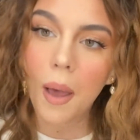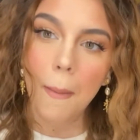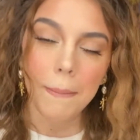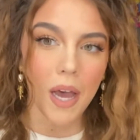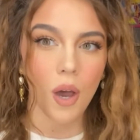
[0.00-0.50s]

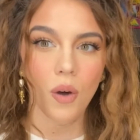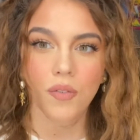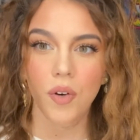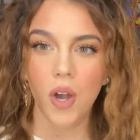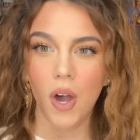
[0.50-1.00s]
But
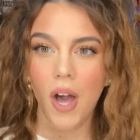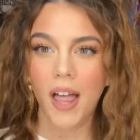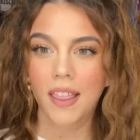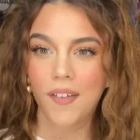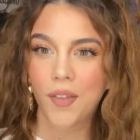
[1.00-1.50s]
overall, I
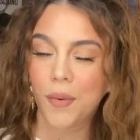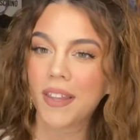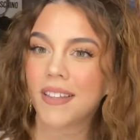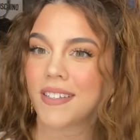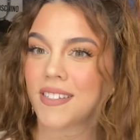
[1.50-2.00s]
love the way
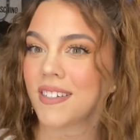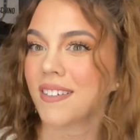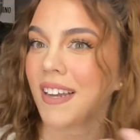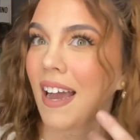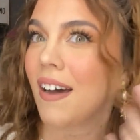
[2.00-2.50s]
that this
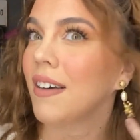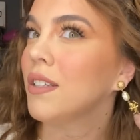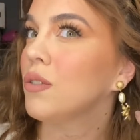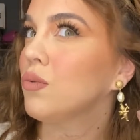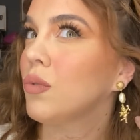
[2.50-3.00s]
turned out. It
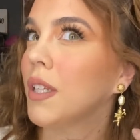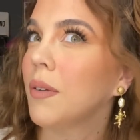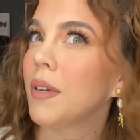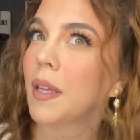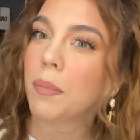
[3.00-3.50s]
looks really,
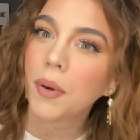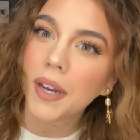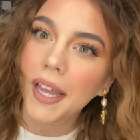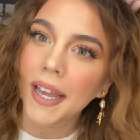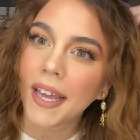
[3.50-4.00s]
really
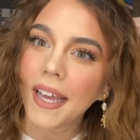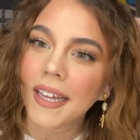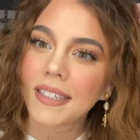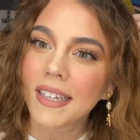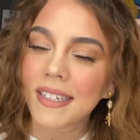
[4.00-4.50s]
pretty.
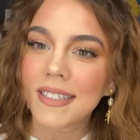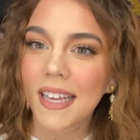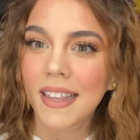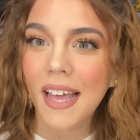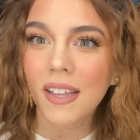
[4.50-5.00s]
Didn't
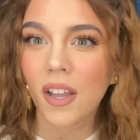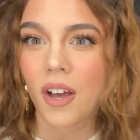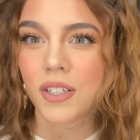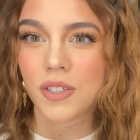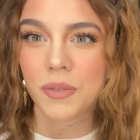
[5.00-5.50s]
take that
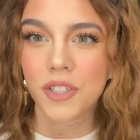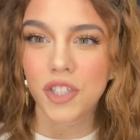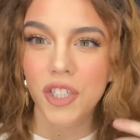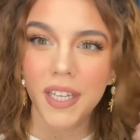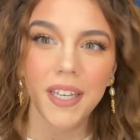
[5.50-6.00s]
long to
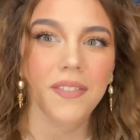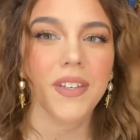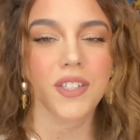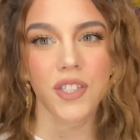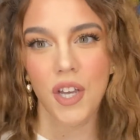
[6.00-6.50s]
achieve.
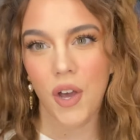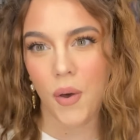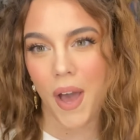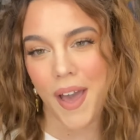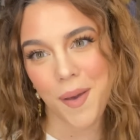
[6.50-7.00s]

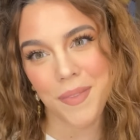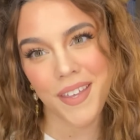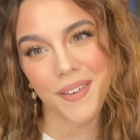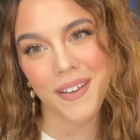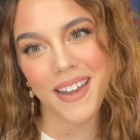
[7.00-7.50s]
So I hope that
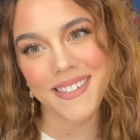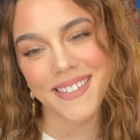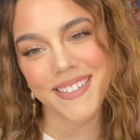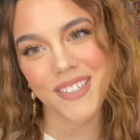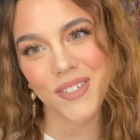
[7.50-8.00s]
you guys
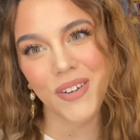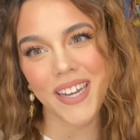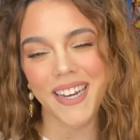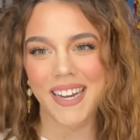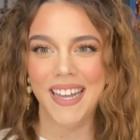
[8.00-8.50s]

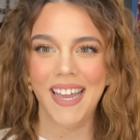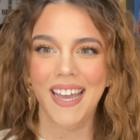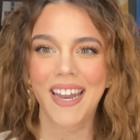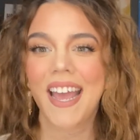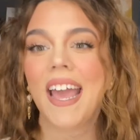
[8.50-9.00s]
enjoyed. And
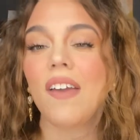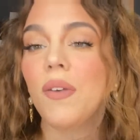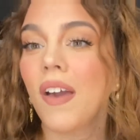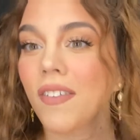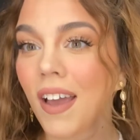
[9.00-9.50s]
again, if you
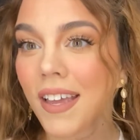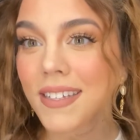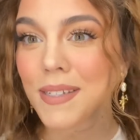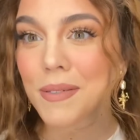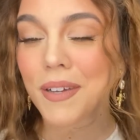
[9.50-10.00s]
have not yet
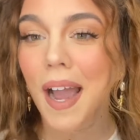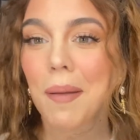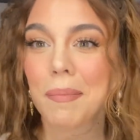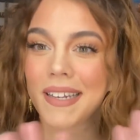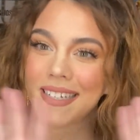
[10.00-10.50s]

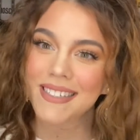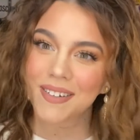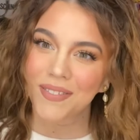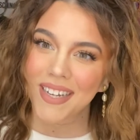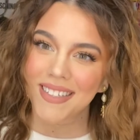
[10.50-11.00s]
subscribed, please
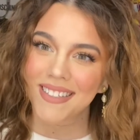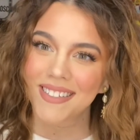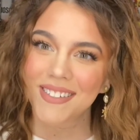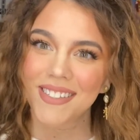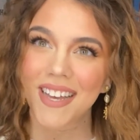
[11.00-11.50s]
don't forget to
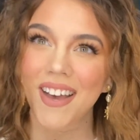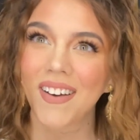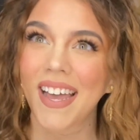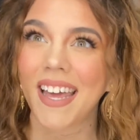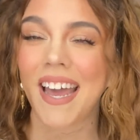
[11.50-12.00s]
do so.
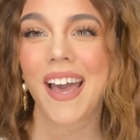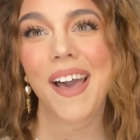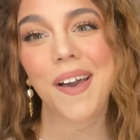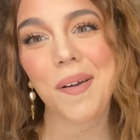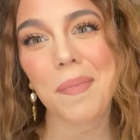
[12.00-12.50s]
And I
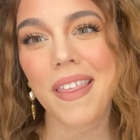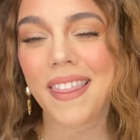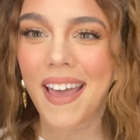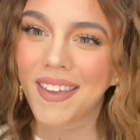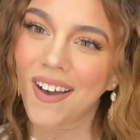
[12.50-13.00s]
hope
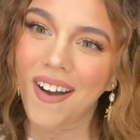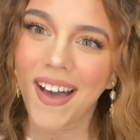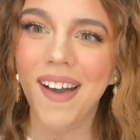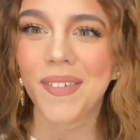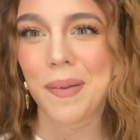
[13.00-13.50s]
that y'all
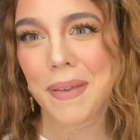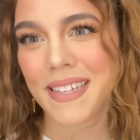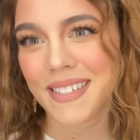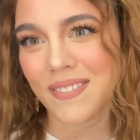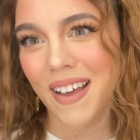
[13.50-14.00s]
have an
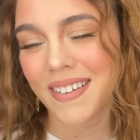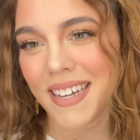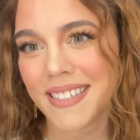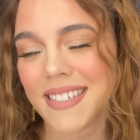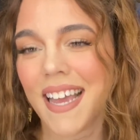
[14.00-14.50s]
amazing
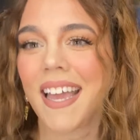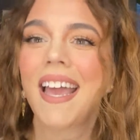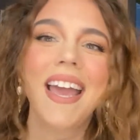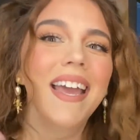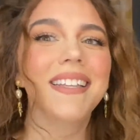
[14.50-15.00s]
Valentine's Day
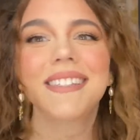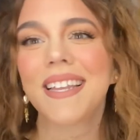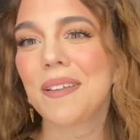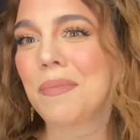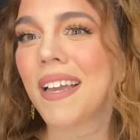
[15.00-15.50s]
and
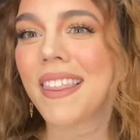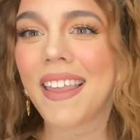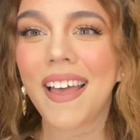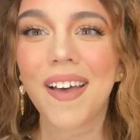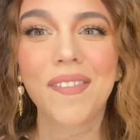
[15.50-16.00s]
celebrate
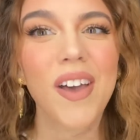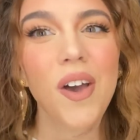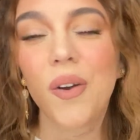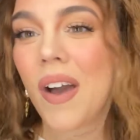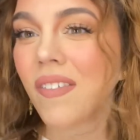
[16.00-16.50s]
love,
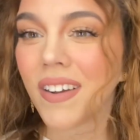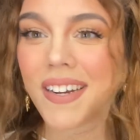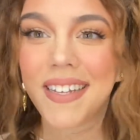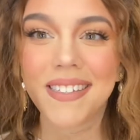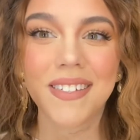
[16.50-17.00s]
whoever it
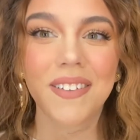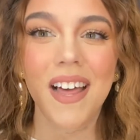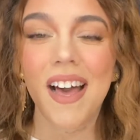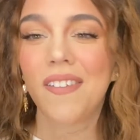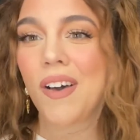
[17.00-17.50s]
is you
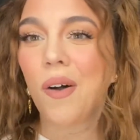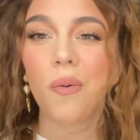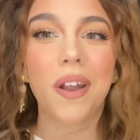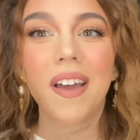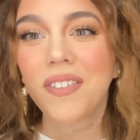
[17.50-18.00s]
love,
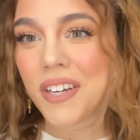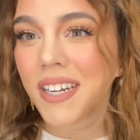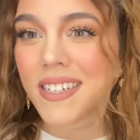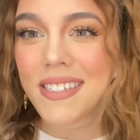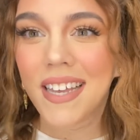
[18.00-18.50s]
whatever it
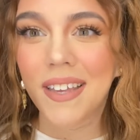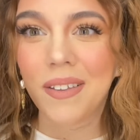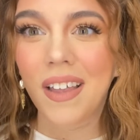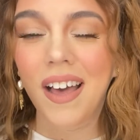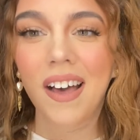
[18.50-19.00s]
is that you
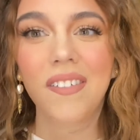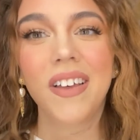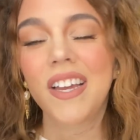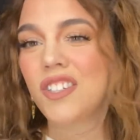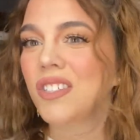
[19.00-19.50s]
love.
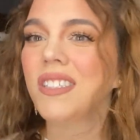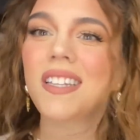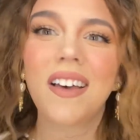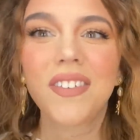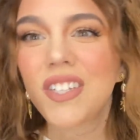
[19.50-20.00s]
Just
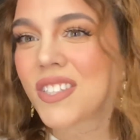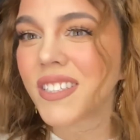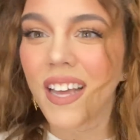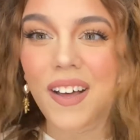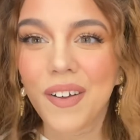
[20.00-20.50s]
love
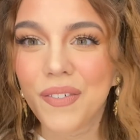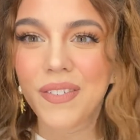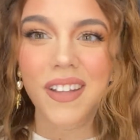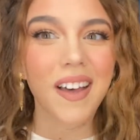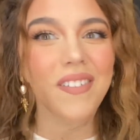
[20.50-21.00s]
yourself,
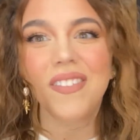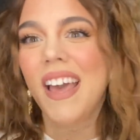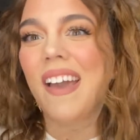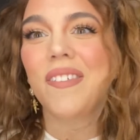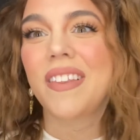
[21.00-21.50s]
love
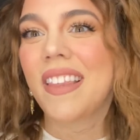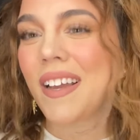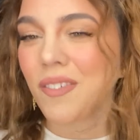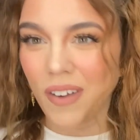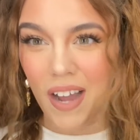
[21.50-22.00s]
everything
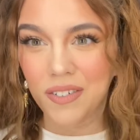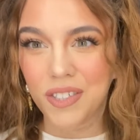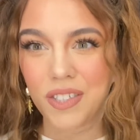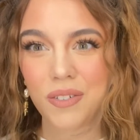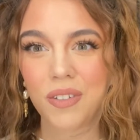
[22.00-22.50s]
around
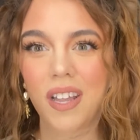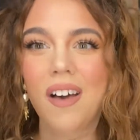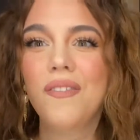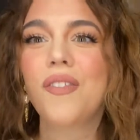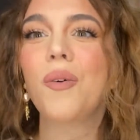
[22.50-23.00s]
you,
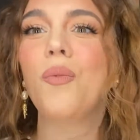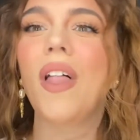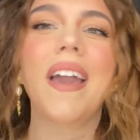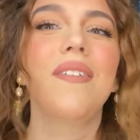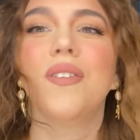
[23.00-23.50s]
love the
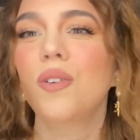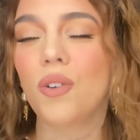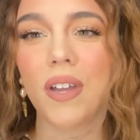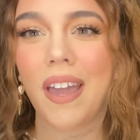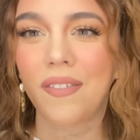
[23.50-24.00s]
life you
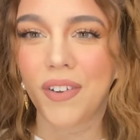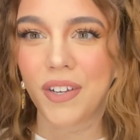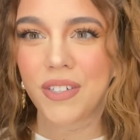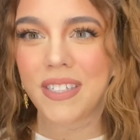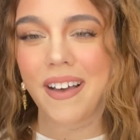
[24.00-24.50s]
create for
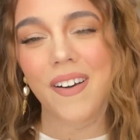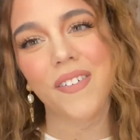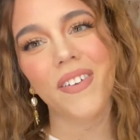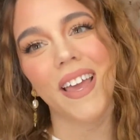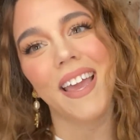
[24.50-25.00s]
yourself.
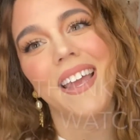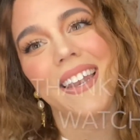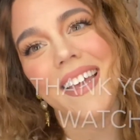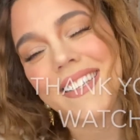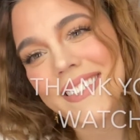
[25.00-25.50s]

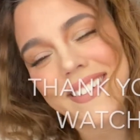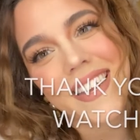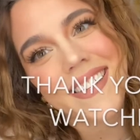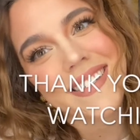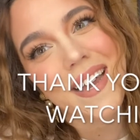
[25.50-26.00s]
And until
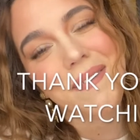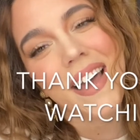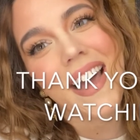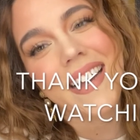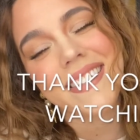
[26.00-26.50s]
next time,
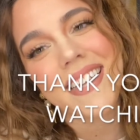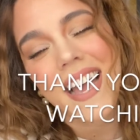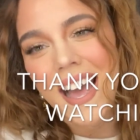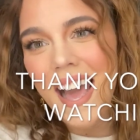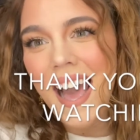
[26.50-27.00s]
guys,
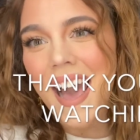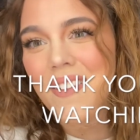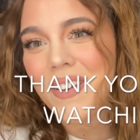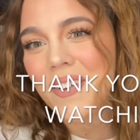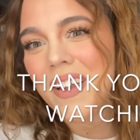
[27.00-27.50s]

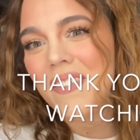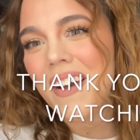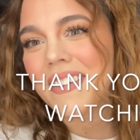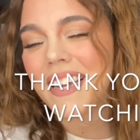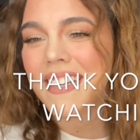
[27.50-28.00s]
have a great
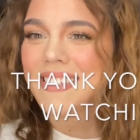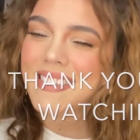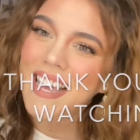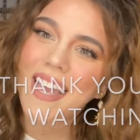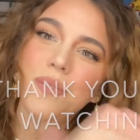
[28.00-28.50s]
Valentine's
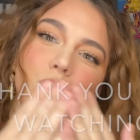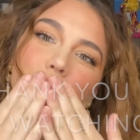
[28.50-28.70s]
Day.